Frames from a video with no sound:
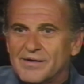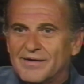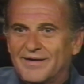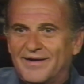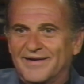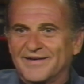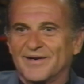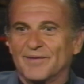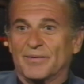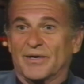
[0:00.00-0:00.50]

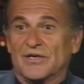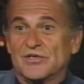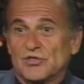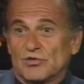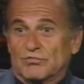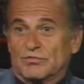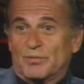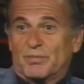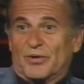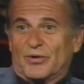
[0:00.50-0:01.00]
and come back. I said,
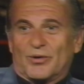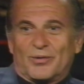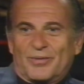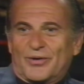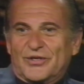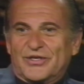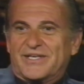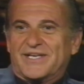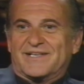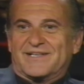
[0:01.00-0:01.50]
Roberto, I'm
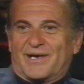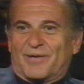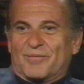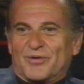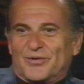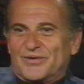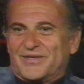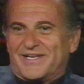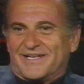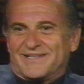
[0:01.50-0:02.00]
only kidding.
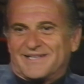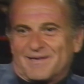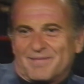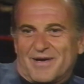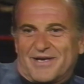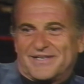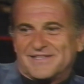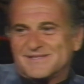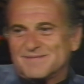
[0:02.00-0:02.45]
Come on, it's